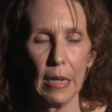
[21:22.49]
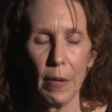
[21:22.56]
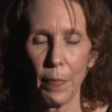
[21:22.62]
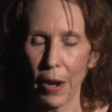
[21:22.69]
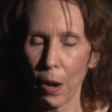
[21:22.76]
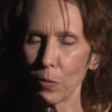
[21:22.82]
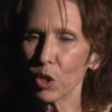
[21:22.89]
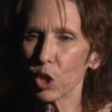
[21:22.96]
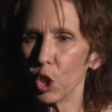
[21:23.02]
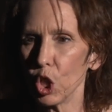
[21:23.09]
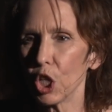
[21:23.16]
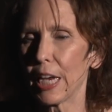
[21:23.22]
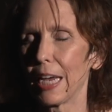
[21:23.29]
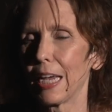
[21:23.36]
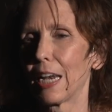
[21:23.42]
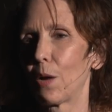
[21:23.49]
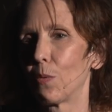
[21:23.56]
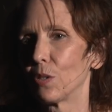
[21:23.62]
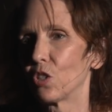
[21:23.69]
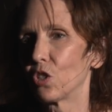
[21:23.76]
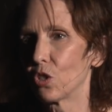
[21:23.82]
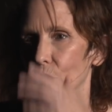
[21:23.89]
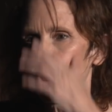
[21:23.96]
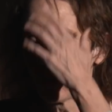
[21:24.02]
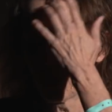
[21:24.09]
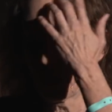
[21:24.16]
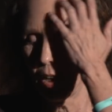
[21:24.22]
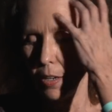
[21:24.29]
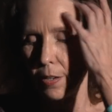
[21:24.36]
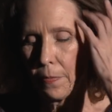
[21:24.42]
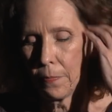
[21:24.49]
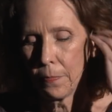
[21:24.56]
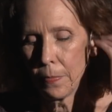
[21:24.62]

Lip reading: But I was looking and I was searching.